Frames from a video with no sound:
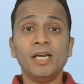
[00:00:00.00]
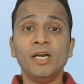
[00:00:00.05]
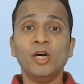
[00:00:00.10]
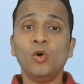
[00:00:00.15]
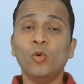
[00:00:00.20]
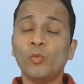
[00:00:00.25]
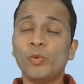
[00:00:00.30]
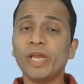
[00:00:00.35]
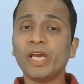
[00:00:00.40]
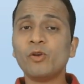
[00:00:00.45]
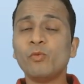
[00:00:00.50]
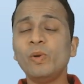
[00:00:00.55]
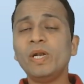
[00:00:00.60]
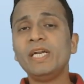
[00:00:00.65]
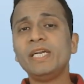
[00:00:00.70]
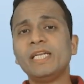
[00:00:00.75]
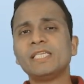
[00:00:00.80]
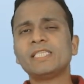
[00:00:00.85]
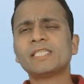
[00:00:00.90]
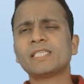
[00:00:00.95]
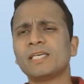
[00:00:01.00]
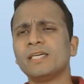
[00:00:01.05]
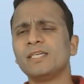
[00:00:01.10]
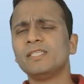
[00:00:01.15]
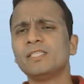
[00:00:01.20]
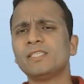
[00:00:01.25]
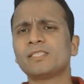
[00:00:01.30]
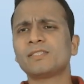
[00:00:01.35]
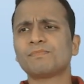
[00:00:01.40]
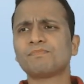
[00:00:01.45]
where we'll
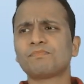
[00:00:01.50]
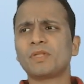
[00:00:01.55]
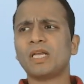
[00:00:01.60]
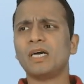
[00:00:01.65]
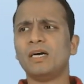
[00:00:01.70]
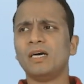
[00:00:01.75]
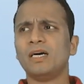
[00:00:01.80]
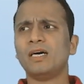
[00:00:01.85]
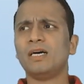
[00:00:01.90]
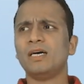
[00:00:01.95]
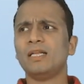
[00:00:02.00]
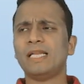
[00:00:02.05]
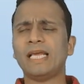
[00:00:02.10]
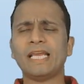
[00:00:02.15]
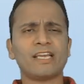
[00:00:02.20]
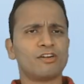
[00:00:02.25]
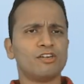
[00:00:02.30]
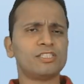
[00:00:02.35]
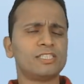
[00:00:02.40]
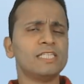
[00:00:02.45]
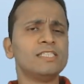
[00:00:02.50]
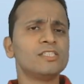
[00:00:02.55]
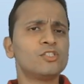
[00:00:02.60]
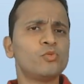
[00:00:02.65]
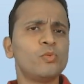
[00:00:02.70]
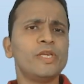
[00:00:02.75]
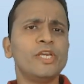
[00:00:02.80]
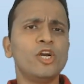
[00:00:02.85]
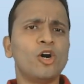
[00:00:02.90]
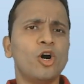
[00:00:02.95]
discuss like, since
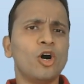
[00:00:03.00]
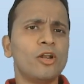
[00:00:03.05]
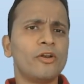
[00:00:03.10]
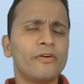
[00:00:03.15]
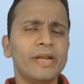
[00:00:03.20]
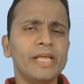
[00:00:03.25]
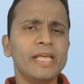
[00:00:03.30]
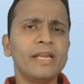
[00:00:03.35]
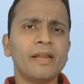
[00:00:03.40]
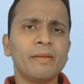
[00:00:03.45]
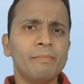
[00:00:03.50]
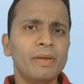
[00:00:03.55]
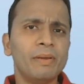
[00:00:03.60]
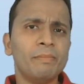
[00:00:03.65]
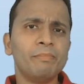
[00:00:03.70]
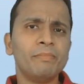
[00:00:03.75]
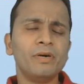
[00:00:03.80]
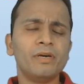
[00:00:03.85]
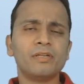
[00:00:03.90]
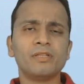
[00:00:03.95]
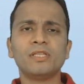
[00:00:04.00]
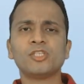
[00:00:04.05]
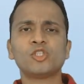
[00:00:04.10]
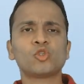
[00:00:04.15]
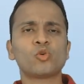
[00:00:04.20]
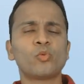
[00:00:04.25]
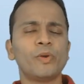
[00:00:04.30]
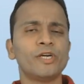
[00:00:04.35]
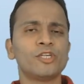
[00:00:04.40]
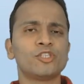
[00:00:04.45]
we already remember the
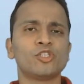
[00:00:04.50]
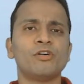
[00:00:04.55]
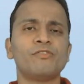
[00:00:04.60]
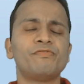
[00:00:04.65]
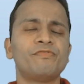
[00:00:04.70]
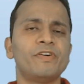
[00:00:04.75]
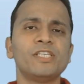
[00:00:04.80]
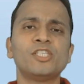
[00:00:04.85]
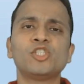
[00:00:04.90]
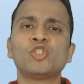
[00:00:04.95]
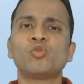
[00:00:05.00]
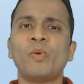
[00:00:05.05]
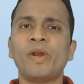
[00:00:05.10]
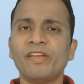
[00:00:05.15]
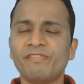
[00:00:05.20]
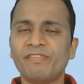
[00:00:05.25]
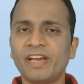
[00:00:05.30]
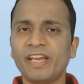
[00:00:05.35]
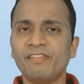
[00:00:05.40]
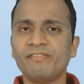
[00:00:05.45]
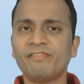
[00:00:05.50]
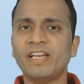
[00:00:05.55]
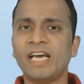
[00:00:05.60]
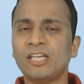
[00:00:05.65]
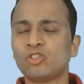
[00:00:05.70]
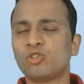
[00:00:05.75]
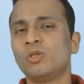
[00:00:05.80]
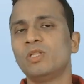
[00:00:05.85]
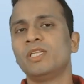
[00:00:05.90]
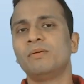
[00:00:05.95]
squares of first 25
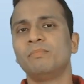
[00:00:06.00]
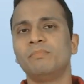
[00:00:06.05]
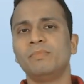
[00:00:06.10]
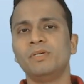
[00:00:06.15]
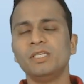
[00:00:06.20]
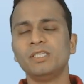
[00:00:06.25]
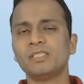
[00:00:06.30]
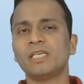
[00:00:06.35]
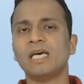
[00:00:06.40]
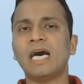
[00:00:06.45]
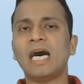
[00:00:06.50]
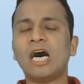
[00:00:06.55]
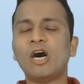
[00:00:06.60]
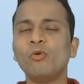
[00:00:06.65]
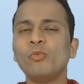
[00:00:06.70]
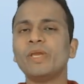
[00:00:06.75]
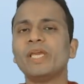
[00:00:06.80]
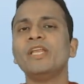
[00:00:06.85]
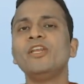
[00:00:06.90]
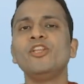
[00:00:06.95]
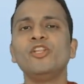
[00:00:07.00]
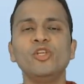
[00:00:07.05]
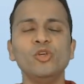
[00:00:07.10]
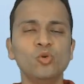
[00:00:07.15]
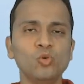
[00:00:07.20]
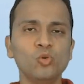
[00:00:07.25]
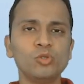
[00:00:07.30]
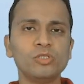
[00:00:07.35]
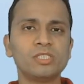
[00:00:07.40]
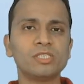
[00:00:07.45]
natural numbers, how we can
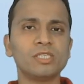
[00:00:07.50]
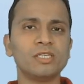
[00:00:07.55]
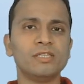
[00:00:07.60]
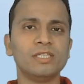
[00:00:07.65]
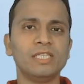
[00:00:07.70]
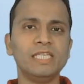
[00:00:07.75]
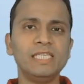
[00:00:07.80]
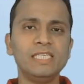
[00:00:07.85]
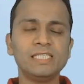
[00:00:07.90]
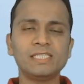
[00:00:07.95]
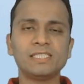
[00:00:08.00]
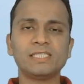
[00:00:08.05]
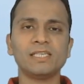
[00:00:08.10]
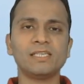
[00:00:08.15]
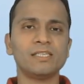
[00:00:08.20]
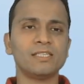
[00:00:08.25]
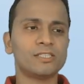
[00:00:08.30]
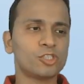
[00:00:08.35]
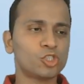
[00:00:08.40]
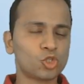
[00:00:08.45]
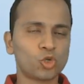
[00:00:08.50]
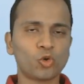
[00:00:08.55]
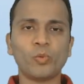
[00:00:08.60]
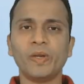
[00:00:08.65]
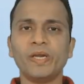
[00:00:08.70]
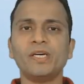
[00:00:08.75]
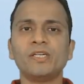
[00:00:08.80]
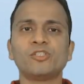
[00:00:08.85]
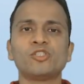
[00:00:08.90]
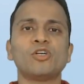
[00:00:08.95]
use these
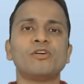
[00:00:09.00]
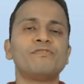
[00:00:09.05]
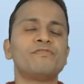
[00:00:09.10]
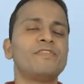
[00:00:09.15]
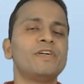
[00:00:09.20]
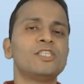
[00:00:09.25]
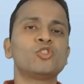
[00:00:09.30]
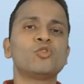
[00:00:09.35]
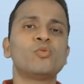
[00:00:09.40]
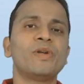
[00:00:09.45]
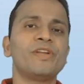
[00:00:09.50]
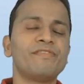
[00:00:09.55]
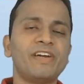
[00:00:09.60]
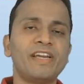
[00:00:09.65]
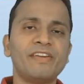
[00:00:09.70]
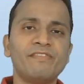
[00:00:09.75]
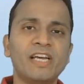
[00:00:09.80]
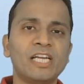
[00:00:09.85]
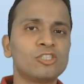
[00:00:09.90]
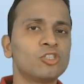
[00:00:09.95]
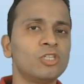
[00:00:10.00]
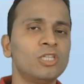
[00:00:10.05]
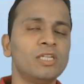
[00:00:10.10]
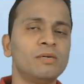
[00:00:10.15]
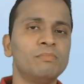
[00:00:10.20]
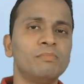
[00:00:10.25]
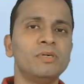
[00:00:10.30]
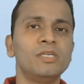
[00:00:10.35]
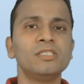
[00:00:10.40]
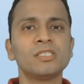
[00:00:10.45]
squares of first 25 natural
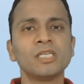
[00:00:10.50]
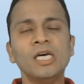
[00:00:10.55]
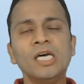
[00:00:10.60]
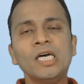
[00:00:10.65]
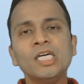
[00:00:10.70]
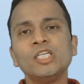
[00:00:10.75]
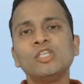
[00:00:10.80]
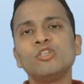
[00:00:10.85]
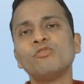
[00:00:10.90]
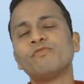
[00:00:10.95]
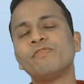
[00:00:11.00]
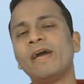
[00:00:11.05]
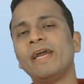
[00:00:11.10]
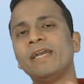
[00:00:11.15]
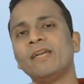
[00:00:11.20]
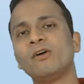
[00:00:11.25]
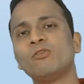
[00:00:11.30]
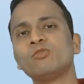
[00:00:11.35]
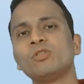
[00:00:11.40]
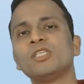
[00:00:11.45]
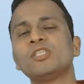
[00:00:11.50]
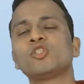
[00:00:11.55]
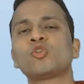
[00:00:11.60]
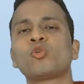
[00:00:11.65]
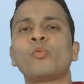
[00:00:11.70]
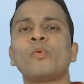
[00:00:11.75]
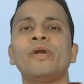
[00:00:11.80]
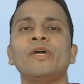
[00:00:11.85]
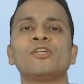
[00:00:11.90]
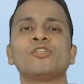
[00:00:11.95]
numbers to find out the
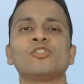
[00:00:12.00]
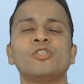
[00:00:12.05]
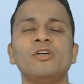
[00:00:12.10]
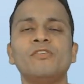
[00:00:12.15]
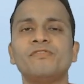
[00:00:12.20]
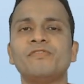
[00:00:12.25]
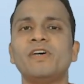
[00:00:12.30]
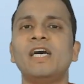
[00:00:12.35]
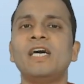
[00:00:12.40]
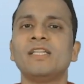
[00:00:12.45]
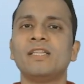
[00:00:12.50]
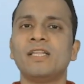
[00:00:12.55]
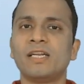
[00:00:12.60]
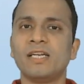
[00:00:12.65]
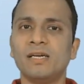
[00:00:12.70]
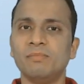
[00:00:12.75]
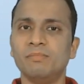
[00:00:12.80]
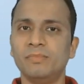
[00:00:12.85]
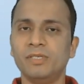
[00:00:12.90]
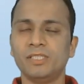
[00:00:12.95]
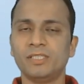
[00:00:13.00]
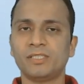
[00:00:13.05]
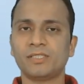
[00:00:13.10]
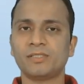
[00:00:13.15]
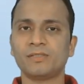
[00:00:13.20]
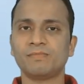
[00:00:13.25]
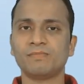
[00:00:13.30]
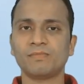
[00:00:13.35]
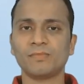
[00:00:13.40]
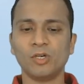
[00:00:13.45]
squares of other
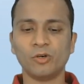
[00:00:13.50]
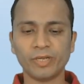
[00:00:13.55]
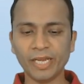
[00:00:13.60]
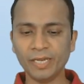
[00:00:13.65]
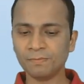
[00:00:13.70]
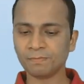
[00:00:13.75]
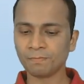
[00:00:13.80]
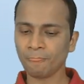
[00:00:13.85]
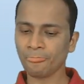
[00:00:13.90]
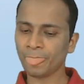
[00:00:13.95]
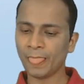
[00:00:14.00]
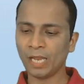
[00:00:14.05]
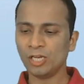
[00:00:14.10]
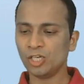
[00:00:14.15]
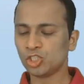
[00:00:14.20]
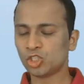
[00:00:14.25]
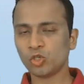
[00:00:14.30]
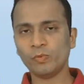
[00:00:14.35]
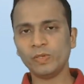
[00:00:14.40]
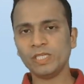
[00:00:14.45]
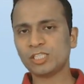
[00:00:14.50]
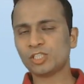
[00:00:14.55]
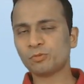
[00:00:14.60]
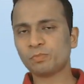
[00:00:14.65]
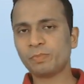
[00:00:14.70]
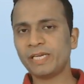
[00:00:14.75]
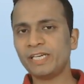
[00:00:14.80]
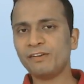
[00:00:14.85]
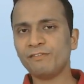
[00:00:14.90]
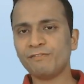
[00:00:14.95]
numbers. Okay, so we'll
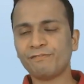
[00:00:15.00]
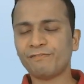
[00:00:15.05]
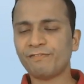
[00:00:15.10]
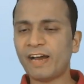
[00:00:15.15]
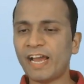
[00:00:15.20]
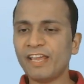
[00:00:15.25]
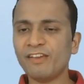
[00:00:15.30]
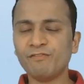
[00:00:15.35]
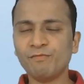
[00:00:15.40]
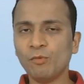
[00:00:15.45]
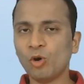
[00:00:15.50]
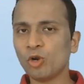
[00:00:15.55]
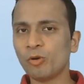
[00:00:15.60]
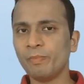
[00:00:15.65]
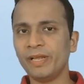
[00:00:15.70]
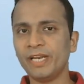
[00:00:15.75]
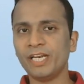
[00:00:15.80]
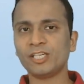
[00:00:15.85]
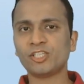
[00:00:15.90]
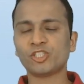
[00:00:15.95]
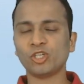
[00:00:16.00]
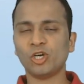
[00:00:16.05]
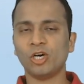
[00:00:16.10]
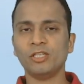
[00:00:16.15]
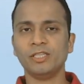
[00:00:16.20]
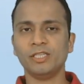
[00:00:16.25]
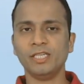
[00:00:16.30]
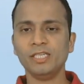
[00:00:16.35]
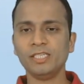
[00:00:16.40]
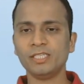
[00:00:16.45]
spend 5 more minutes on
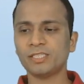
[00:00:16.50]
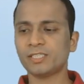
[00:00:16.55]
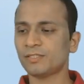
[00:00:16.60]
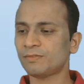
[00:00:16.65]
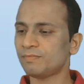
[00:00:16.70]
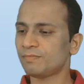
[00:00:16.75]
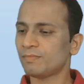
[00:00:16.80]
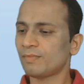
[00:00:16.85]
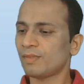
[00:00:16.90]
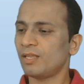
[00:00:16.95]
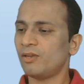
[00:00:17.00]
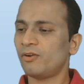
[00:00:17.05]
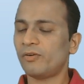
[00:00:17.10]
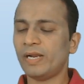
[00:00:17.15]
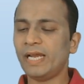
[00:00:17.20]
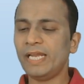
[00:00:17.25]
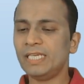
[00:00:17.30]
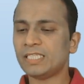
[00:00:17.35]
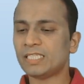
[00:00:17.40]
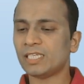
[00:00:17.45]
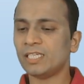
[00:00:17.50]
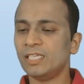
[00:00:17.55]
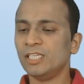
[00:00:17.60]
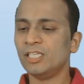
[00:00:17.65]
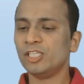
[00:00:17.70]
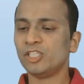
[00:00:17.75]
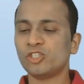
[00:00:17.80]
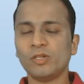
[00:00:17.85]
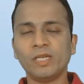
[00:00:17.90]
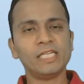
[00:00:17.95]
this, right?
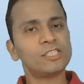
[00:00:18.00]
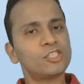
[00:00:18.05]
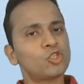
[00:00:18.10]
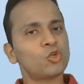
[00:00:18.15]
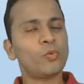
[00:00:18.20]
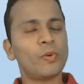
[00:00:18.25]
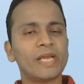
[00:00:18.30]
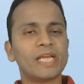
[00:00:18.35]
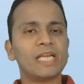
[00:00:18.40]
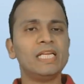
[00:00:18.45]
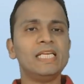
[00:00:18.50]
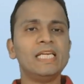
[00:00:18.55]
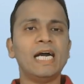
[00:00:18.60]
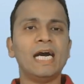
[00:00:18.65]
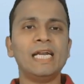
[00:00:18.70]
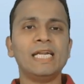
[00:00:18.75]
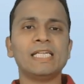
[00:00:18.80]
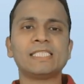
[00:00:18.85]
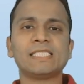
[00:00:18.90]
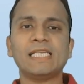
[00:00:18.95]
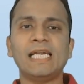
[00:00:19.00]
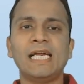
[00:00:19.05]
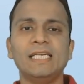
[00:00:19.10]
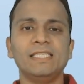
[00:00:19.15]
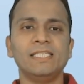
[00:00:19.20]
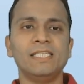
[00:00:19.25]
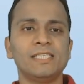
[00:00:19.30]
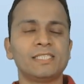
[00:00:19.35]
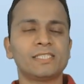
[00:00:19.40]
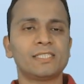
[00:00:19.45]
So let's quickly understand
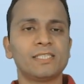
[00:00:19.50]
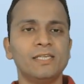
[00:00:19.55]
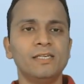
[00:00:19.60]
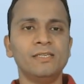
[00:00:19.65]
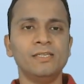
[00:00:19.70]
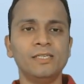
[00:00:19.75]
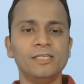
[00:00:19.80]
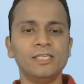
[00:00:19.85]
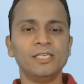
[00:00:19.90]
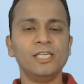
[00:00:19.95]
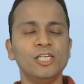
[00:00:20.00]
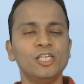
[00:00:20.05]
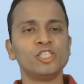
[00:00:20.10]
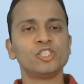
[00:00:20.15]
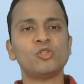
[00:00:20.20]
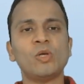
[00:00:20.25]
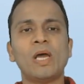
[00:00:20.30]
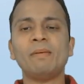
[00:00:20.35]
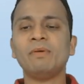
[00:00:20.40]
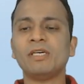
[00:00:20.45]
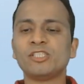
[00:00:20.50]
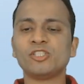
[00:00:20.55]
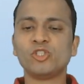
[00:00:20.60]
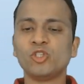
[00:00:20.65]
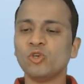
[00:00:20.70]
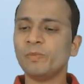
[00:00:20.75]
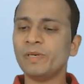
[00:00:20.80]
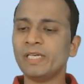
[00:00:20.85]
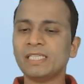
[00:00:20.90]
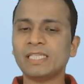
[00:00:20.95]
this. So I'm
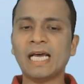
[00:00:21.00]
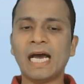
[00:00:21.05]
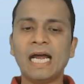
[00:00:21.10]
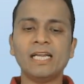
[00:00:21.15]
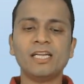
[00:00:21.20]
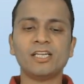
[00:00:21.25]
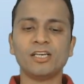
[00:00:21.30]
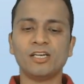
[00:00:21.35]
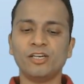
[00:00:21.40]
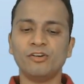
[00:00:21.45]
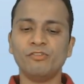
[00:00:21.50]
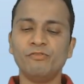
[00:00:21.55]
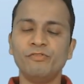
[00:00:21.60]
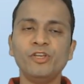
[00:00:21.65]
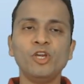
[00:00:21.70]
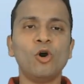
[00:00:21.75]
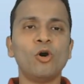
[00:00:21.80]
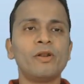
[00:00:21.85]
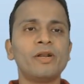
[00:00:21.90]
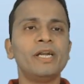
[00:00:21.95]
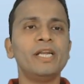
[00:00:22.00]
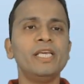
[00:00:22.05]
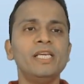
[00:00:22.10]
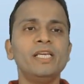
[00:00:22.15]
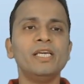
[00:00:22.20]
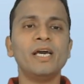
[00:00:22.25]
assuming that we already